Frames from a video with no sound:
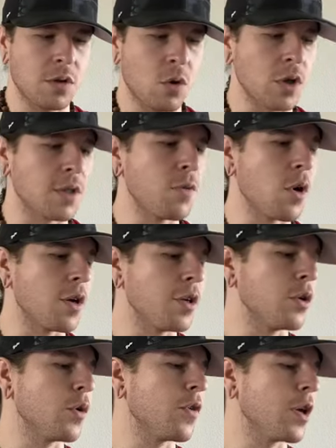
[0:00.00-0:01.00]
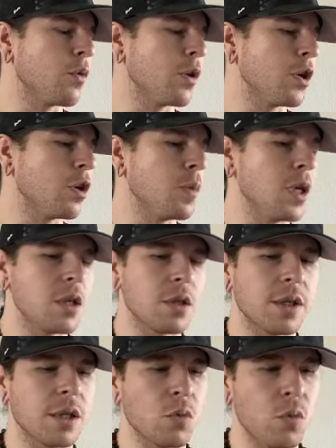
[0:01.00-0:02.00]
Of course, if you are dealing with anyone, you could be
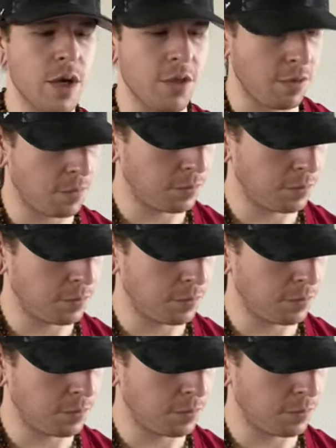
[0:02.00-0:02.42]
dealing with